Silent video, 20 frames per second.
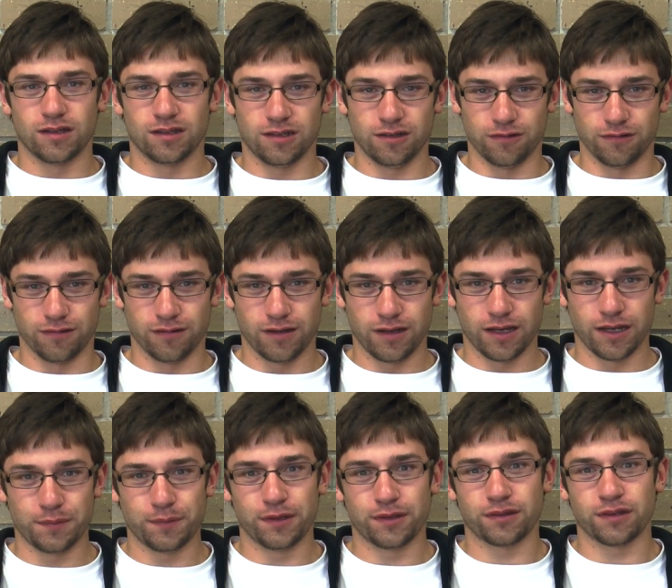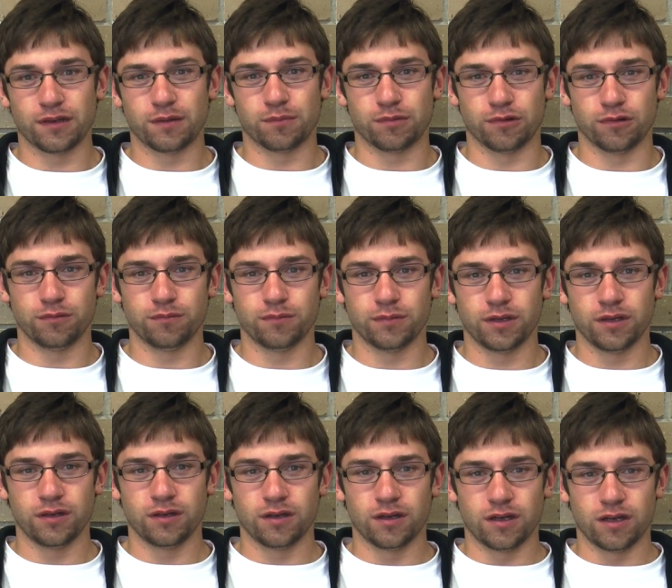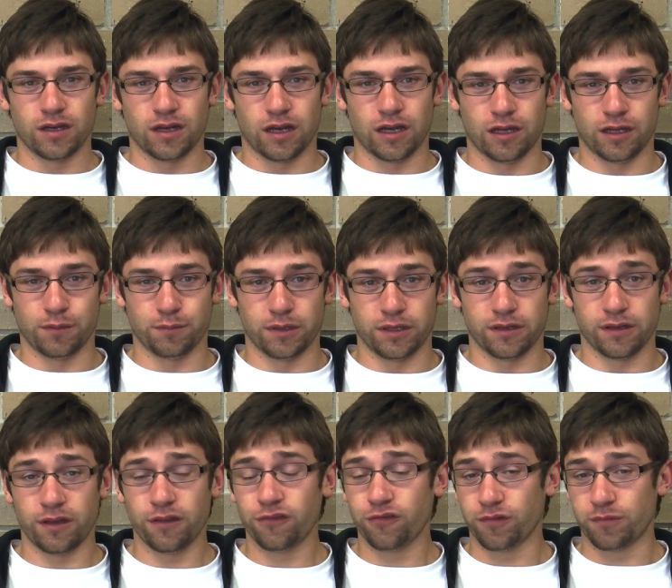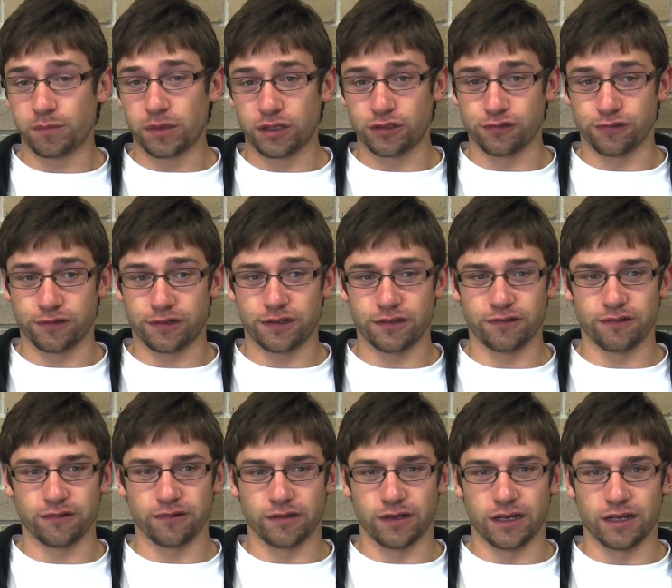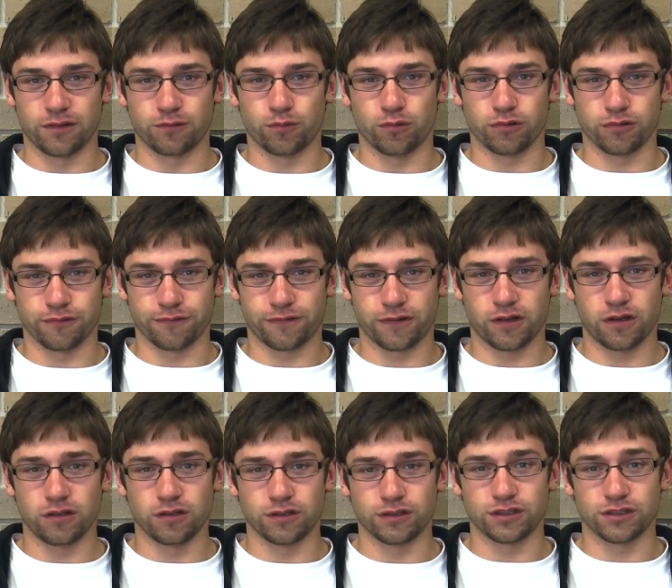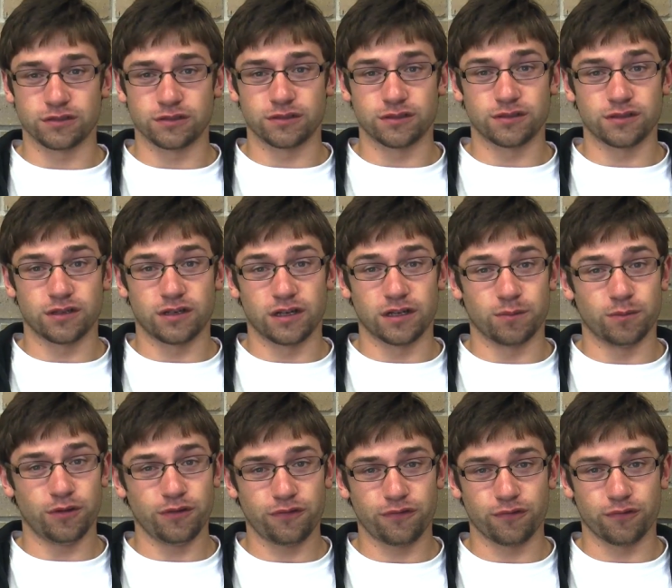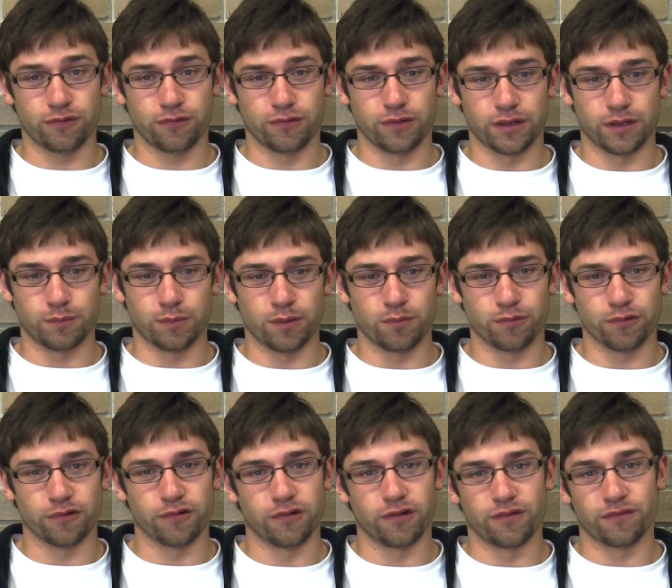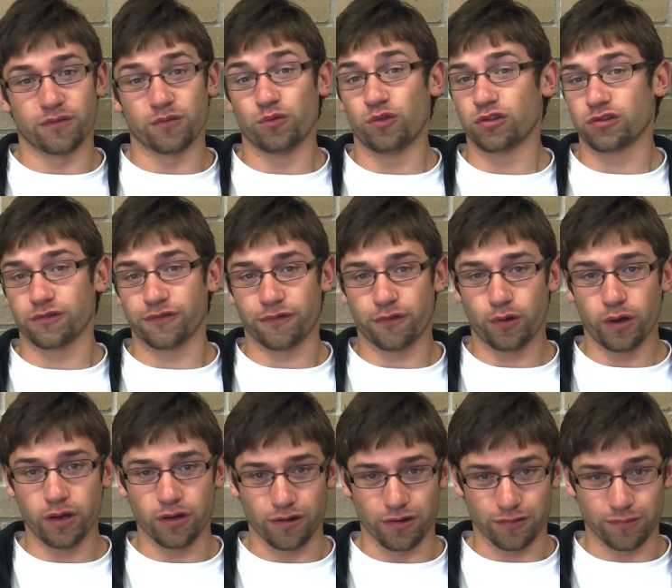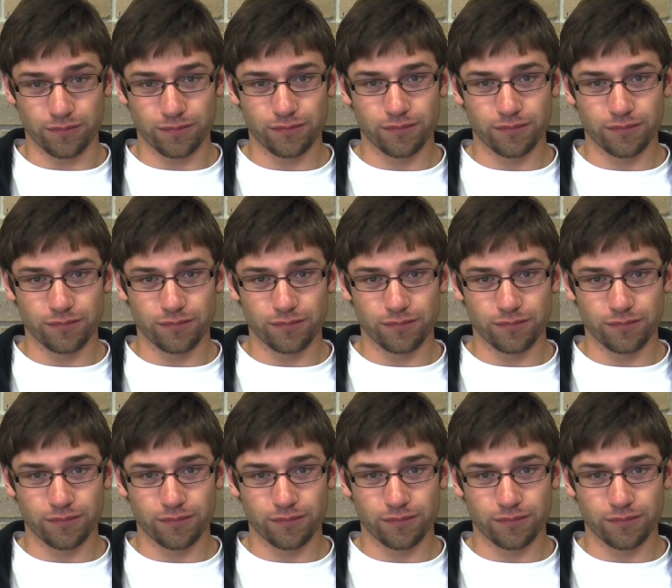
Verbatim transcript: Hello, I'm Anthony Blomme. I am a history major here at Waldorf College and I'm also a member of the Waldorf Choir.